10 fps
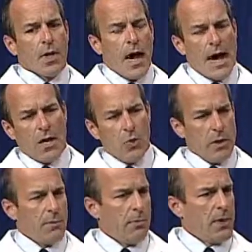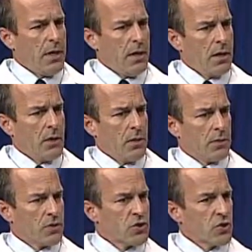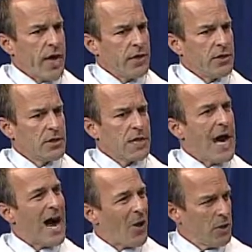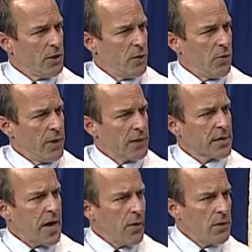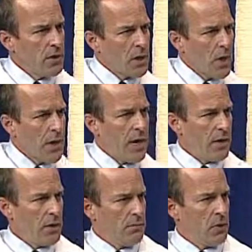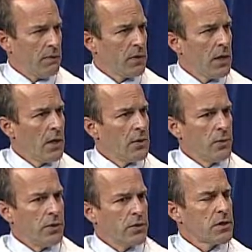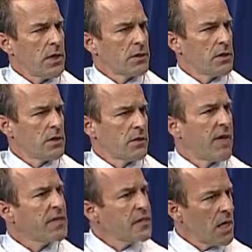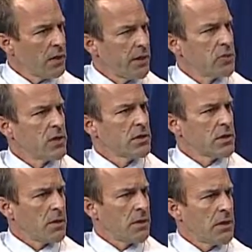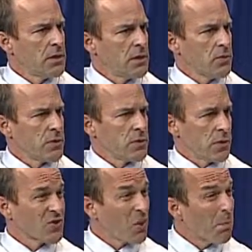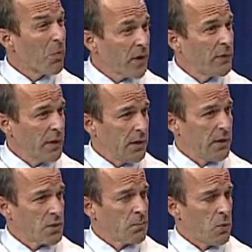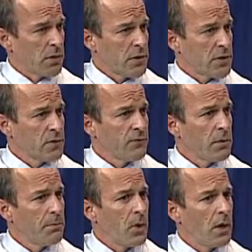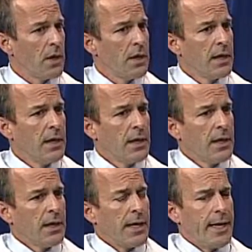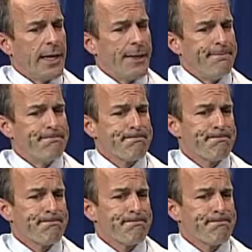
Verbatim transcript: how do we prepare or strategies of how you do things, how do you cut, how do you move, reduce the incidence of ACL injuries and some of these injuries that are so prevalent in a sport such as football. Um,